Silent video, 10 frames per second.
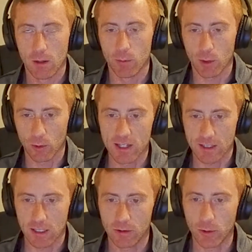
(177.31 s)

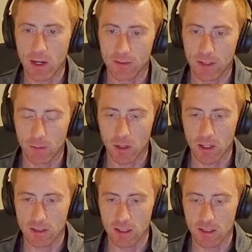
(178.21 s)
progressing throughout that
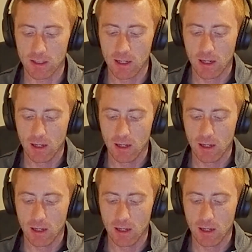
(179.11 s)
process?